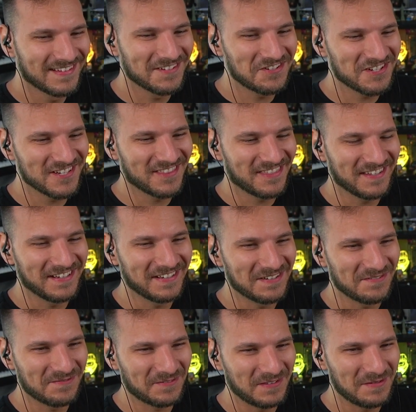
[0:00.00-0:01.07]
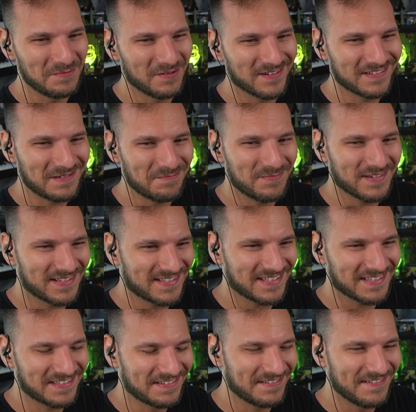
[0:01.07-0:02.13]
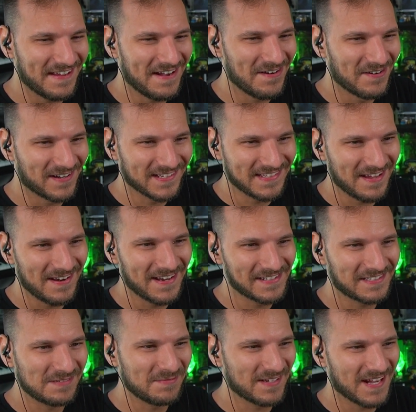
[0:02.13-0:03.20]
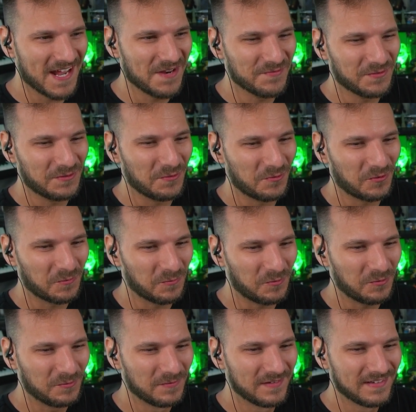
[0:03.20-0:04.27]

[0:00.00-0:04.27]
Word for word: Does she think of Glimmer as a big sister now? Because that'd actually be kind of adorable.